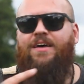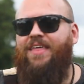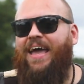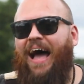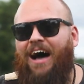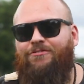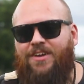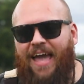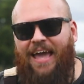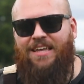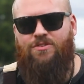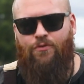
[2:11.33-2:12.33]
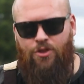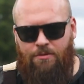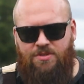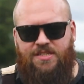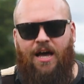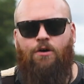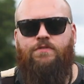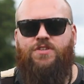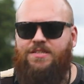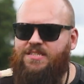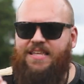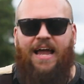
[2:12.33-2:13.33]
they have gained for themselves
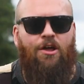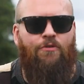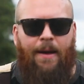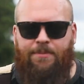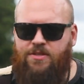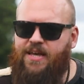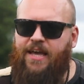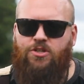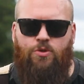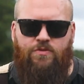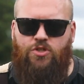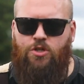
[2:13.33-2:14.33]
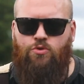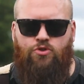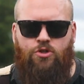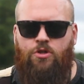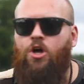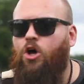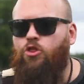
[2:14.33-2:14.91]
a stellar reputation with children